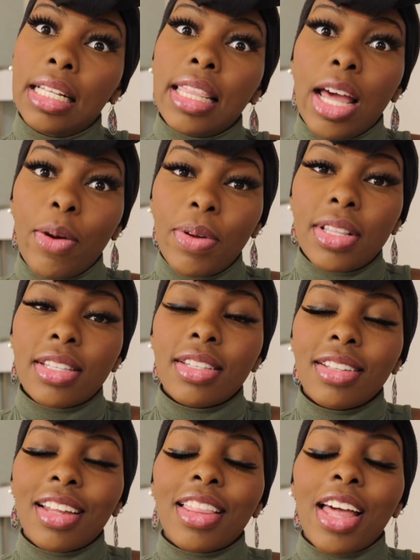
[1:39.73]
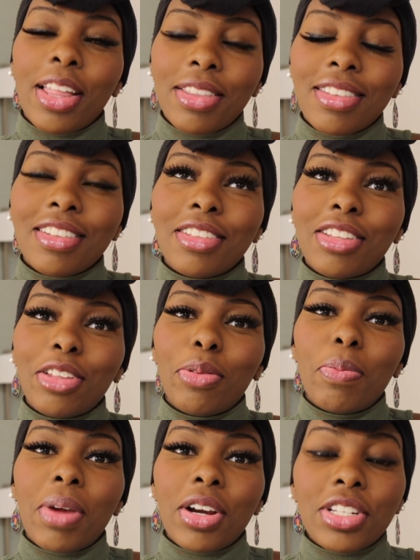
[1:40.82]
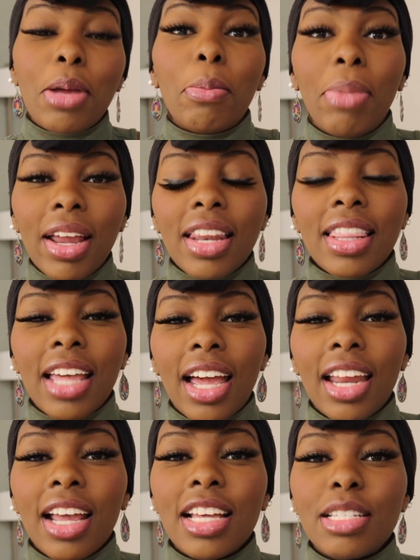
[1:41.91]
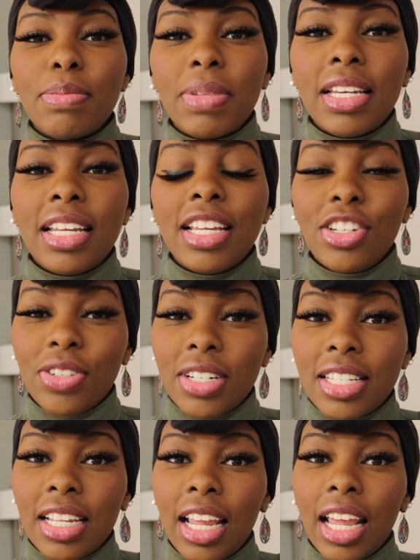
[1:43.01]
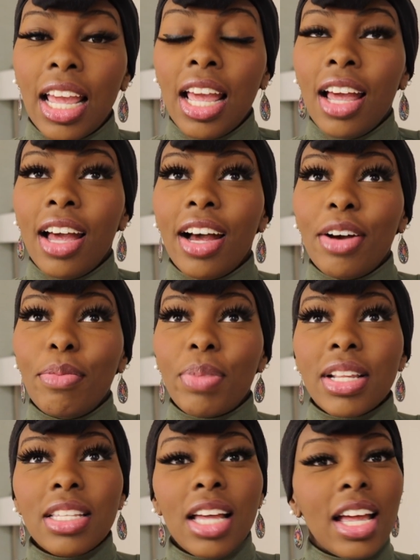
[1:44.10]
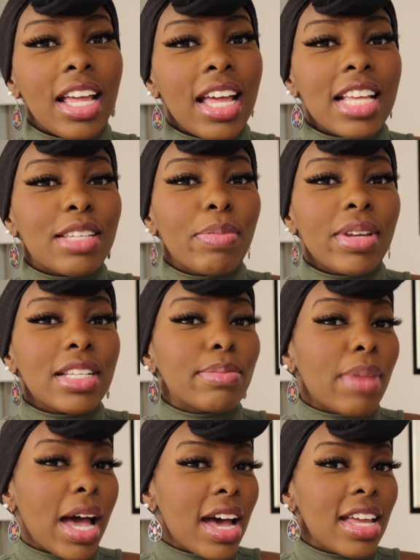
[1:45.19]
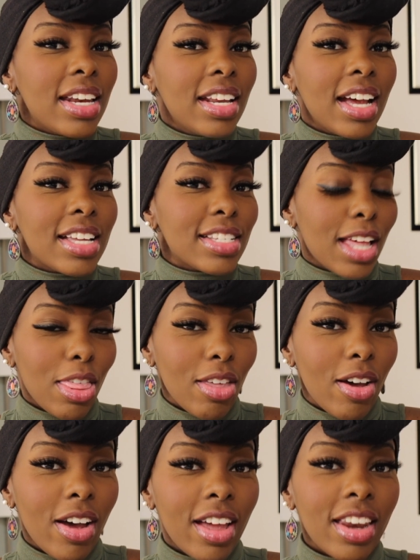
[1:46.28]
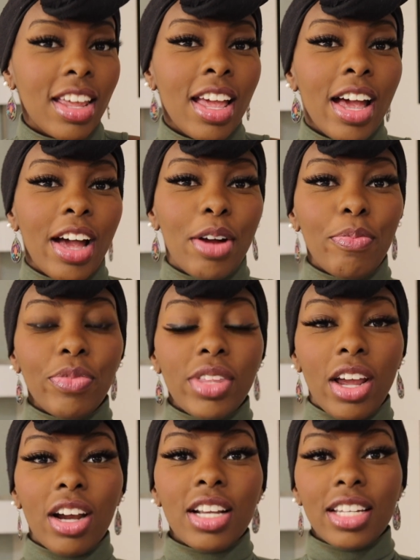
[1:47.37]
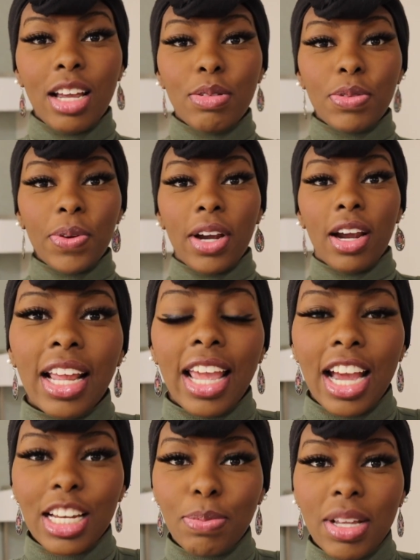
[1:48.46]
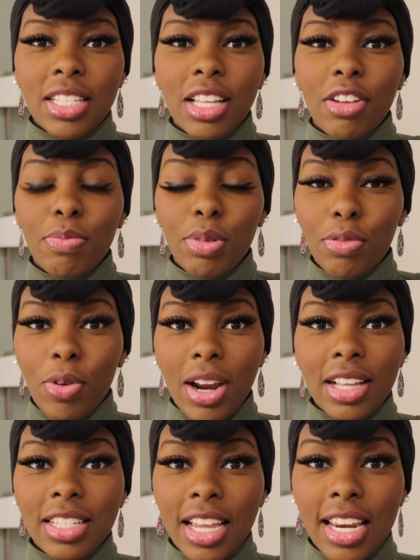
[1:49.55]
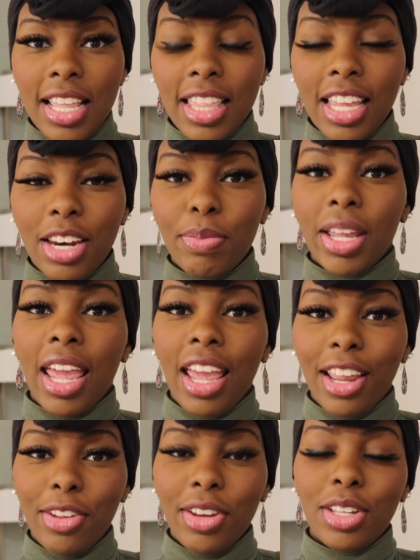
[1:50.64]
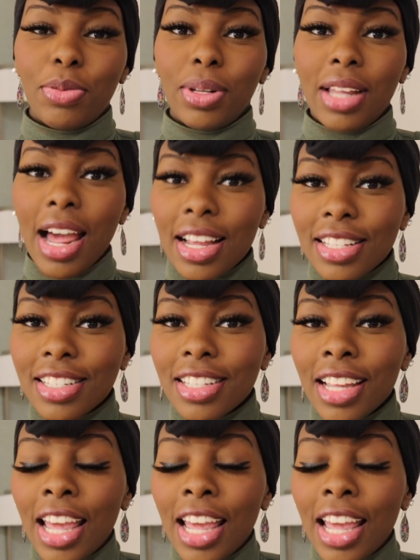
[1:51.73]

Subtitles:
That's it's a little embarrassing, but that has been interesting. But it hasn't been as bad as I thought. There are times where I catch myself before I say anything and I'm like, Anne, you need to relax.